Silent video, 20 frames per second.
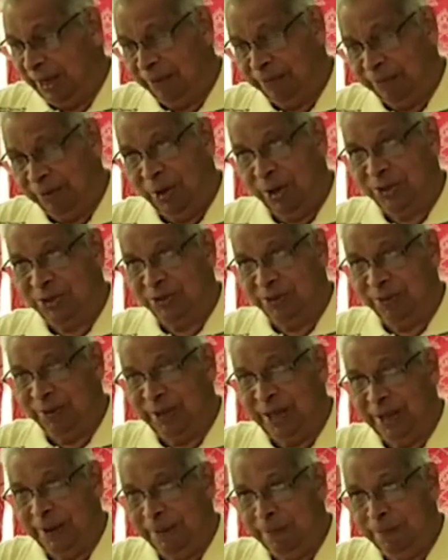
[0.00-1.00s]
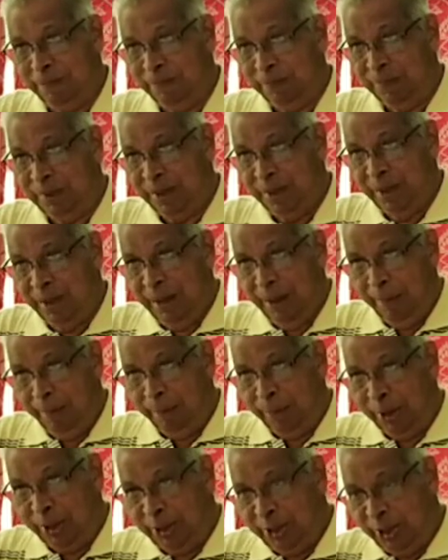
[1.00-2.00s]
philosophy,
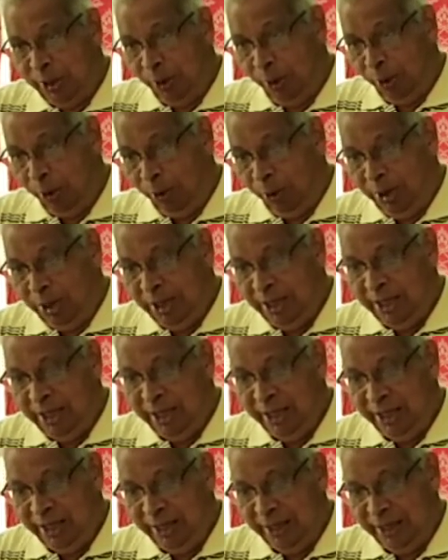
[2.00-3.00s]
but the only